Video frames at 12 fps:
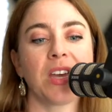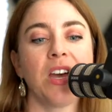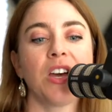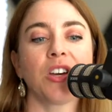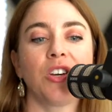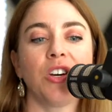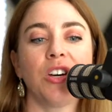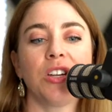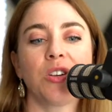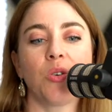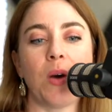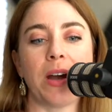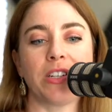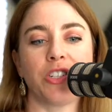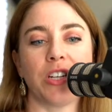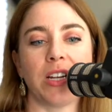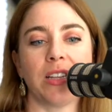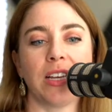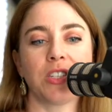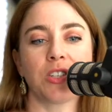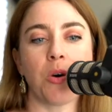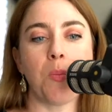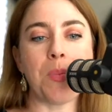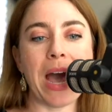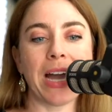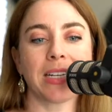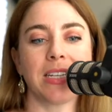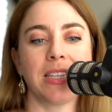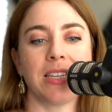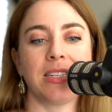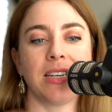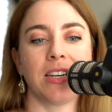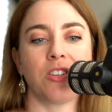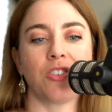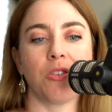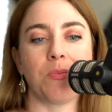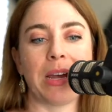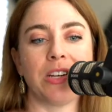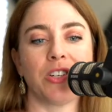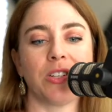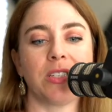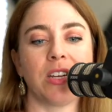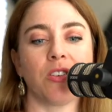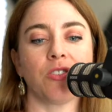Good question. Let's go back to the signature pages here,